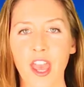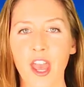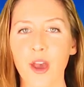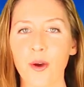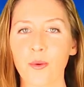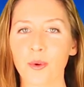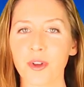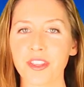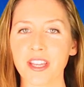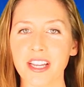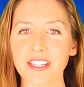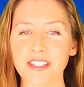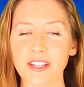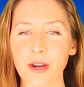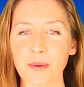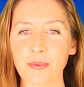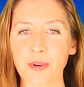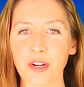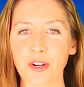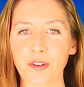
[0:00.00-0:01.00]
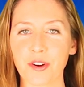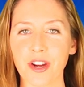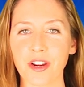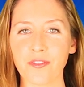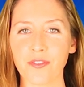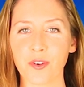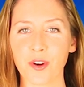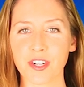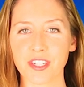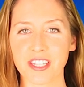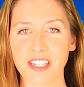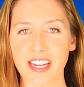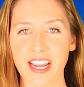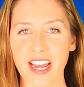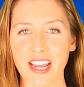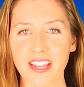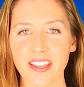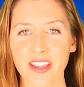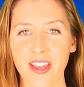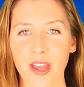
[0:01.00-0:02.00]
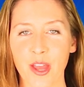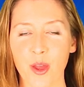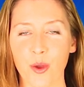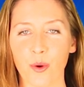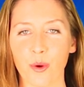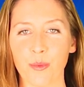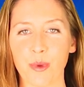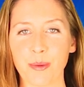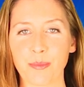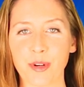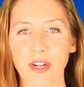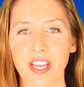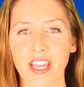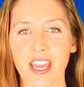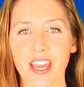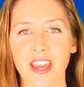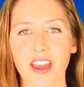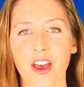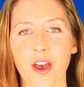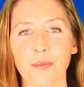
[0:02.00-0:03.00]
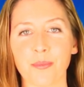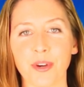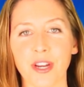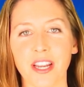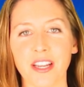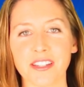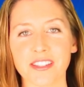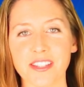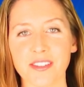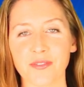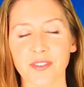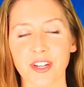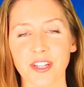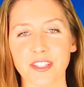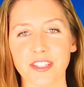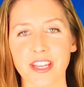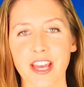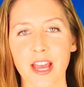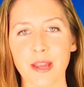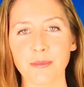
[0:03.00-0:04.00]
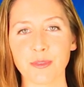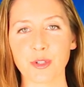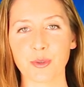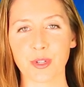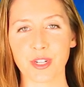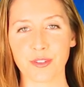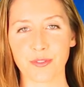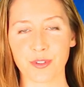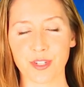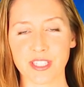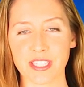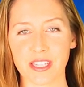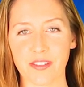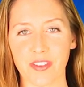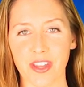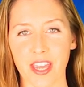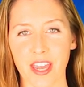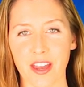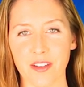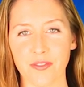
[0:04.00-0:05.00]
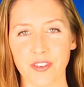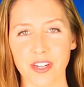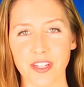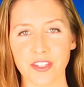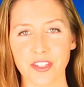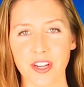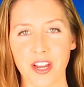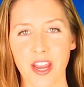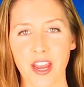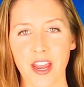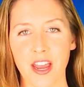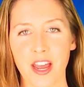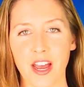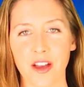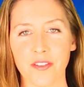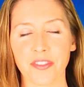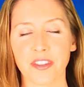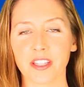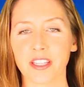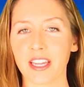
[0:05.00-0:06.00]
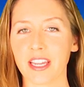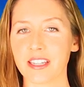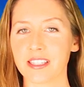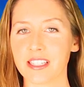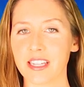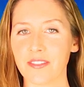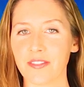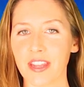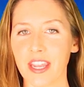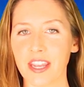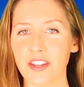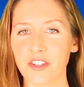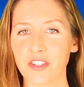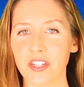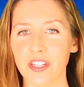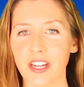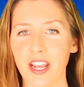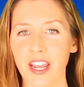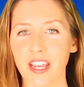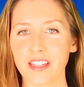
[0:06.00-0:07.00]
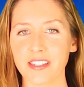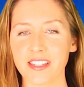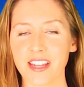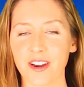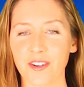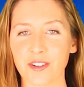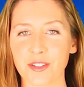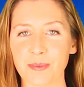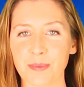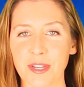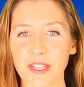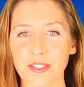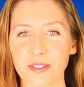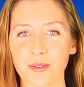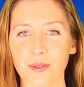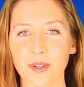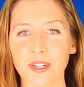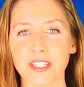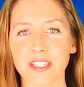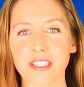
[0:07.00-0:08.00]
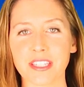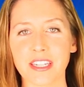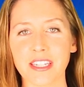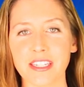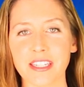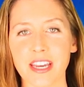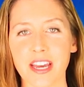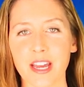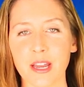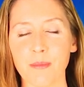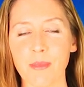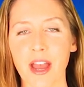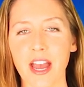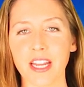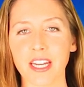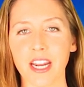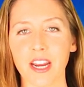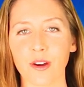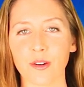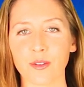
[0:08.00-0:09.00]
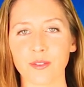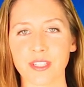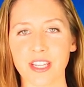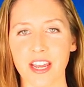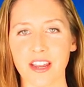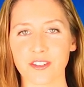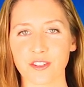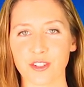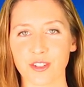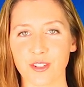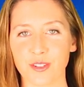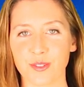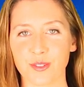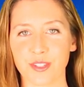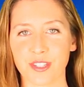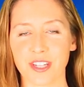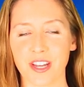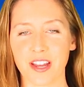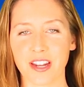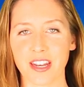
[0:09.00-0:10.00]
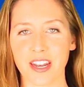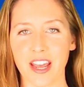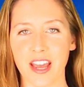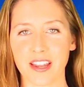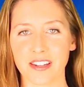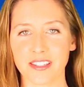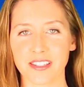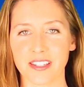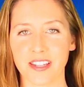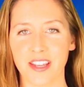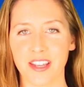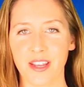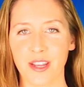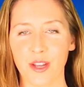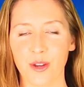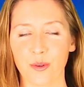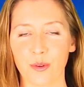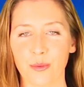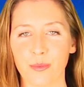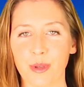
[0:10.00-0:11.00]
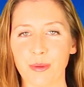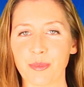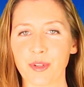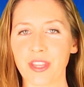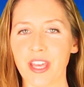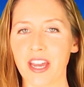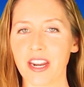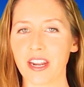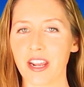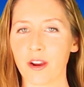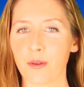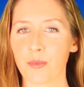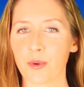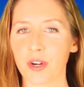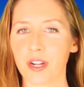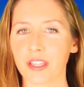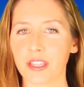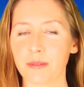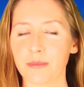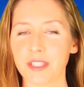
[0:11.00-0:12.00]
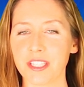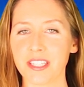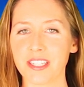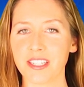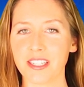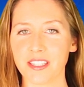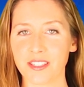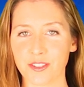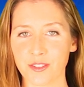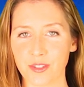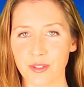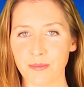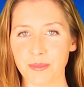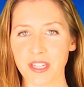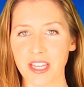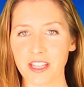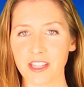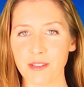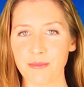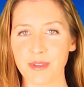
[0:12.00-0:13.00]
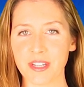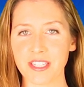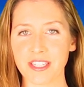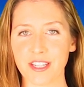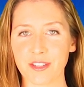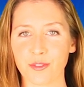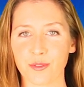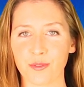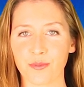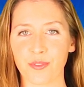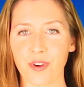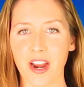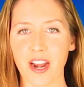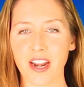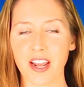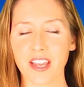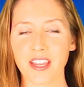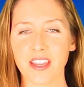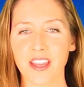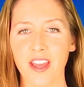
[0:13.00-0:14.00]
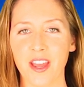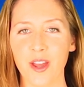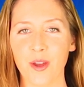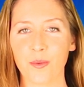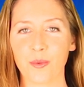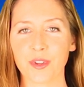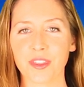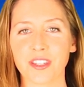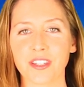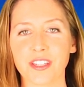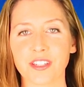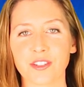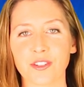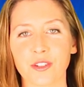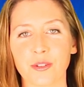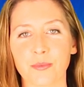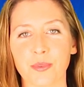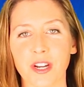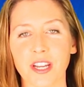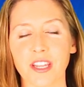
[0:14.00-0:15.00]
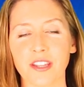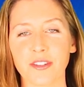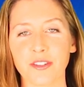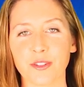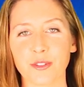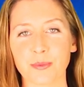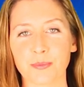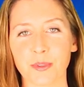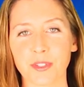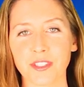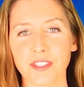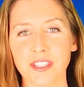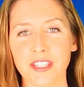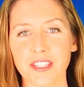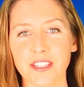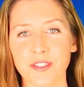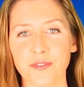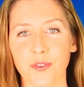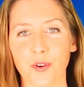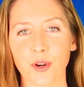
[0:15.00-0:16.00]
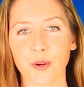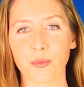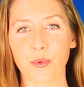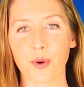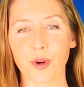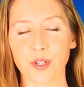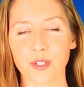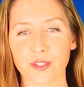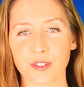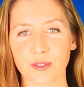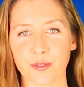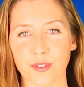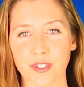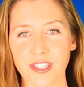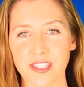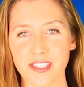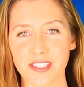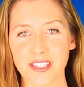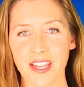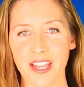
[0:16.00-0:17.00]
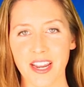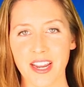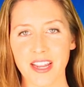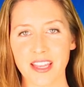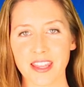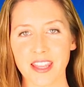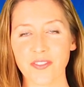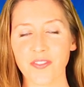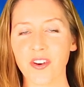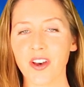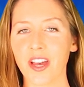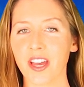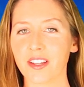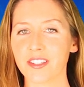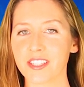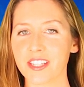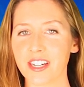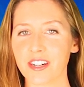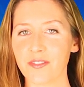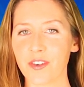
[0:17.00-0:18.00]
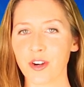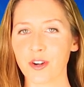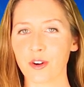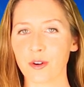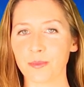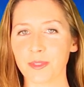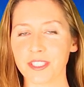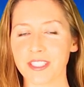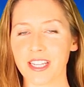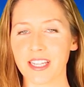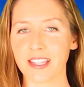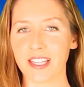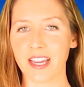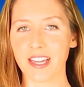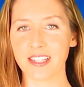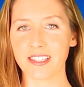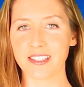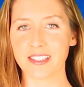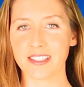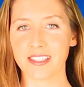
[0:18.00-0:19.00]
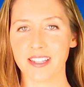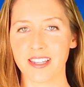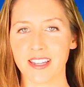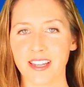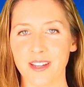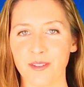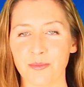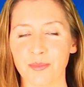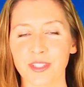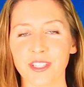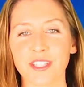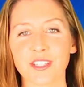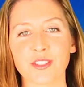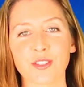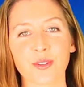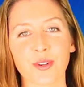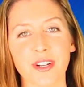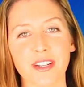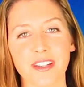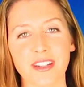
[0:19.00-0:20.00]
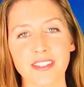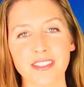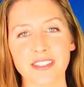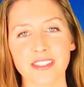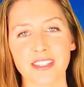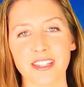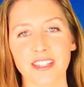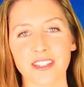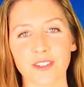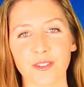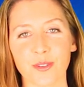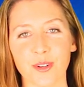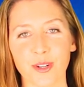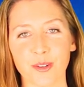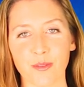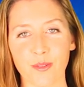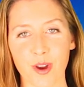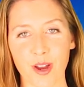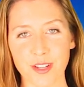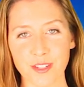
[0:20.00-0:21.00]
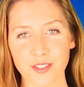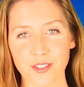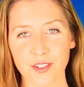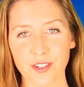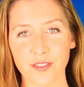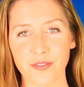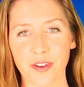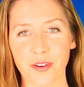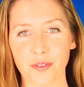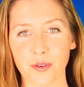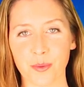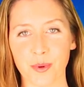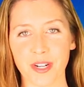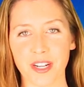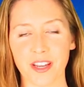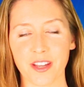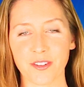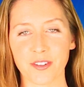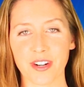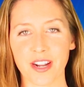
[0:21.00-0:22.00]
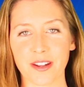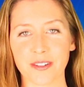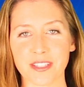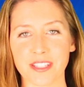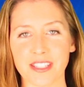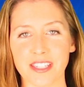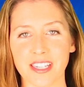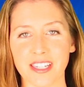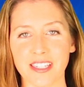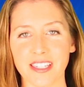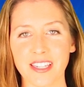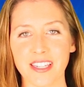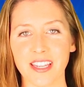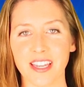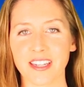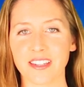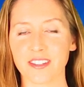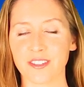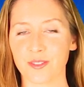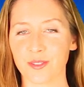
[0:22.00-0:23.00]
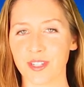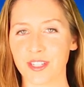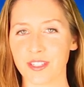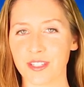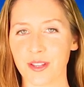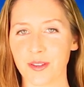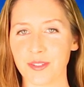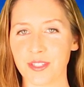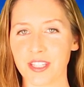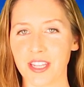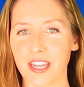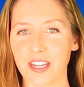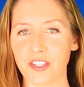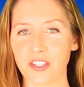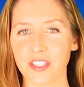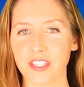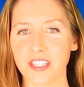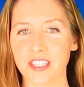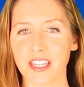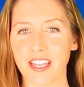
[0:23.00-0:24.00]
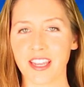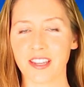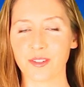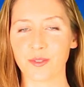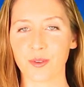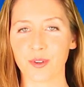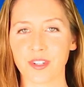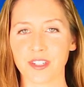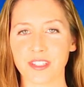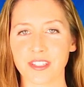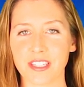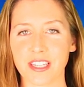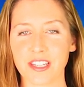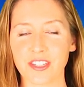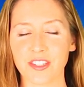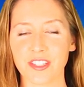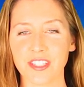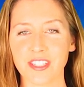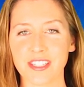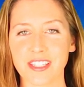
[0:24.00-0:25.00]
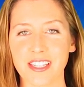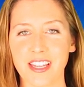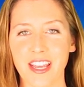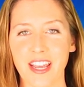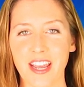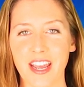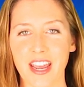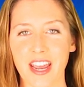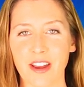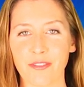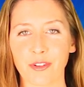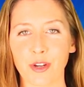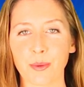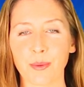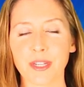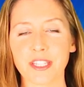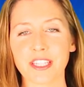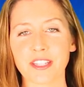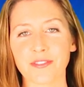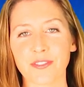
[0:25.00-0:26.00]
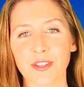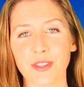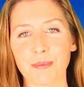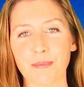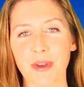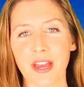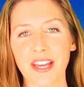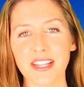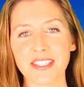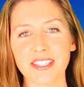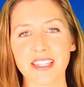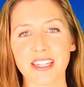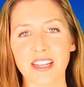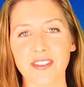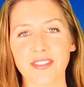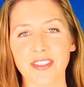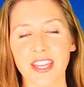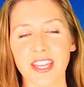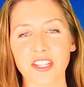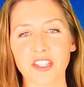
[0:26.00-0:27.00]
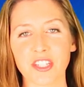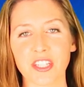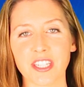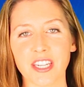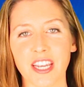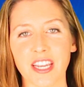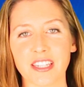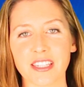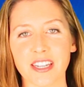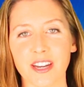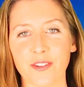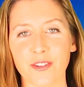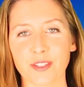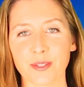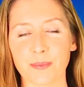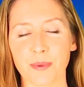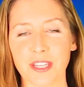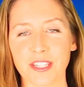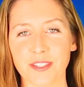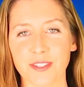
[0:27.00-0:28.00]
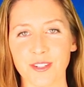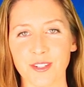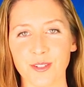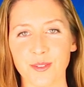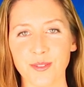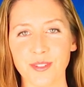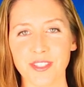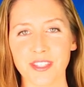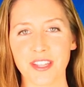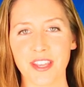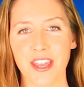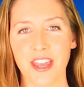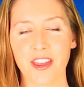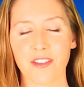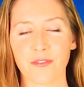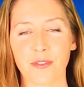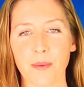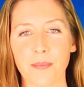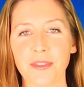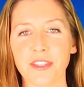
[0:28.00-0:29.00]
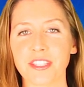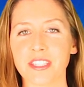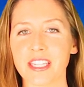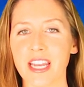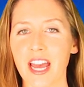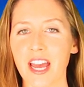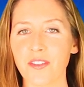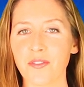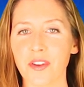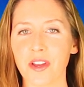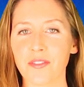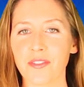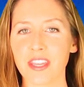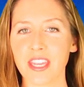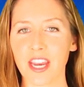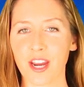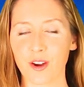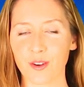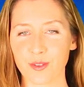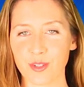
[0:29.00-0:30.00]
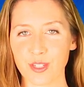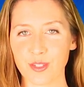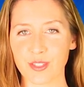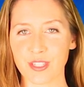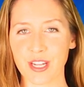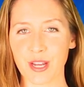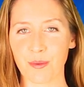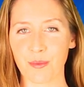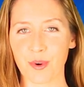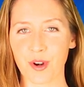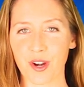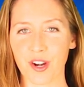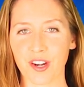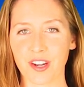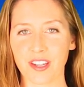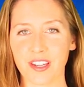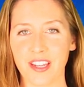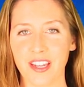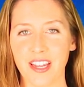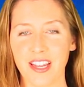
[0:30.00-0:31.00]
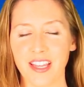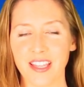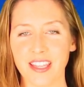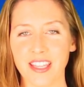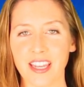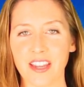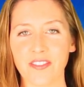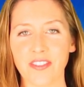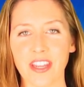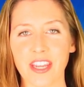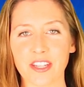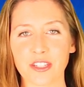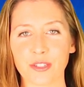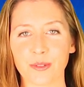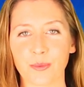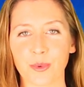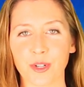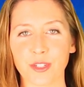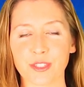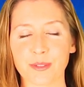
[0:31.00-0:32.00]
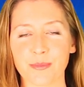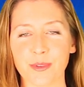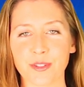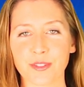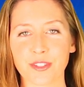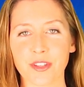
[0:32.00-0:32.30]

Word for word: Well, that's our program for today. Remember to get comprehensive, real-time, 24/7 coverage of the latest aviation and aerospace stories anytime at aero-news.net. Remember that Airborne Unlimited is streamed daily Monday through Friday with additional breaking news bulletins for important stories that fall outside of our normal deadlines. Please join us and a growing roster of over 100 outstanding industry associations and organizations every weekday for the best in aviation and aerospace news from the staff of the Aero News Network, the aviation world's most